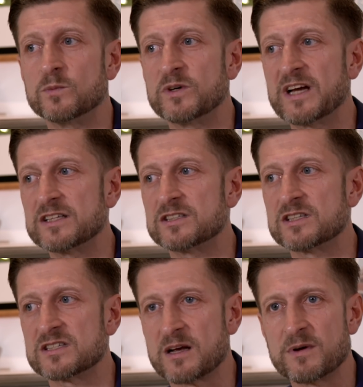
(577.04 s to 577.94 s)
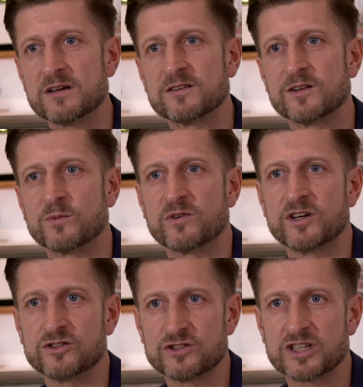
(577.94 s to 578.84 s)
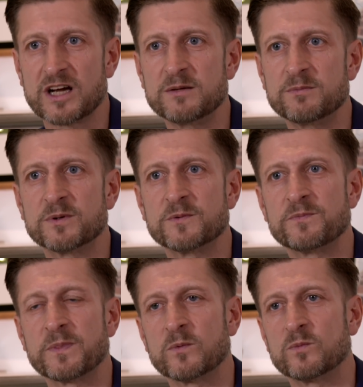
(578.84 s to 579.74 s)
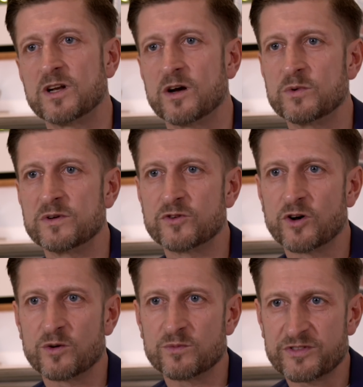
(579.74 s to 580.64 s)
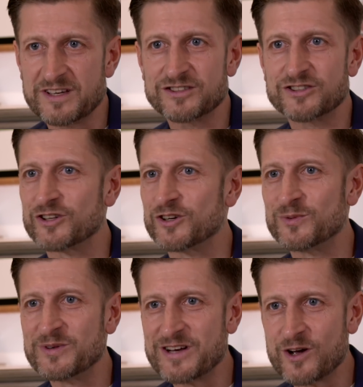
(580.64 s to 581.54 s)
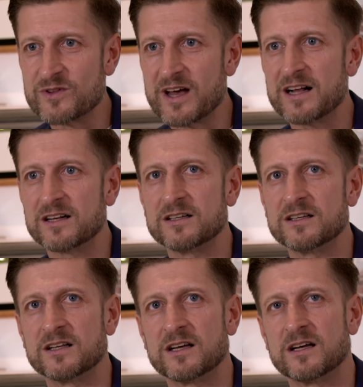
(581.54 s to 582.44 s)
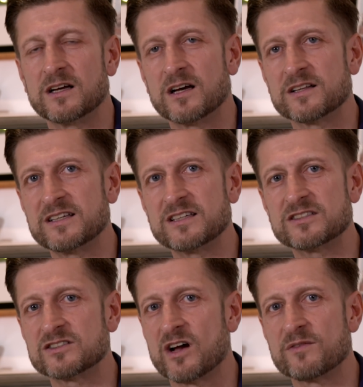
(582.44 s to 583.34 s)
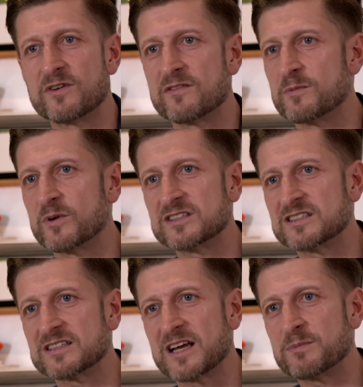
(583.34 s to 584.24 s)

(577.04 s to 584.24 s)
We get to the summer. We're in good shape. You know, we've got things to do. We know that. I think it's time for everybody to stay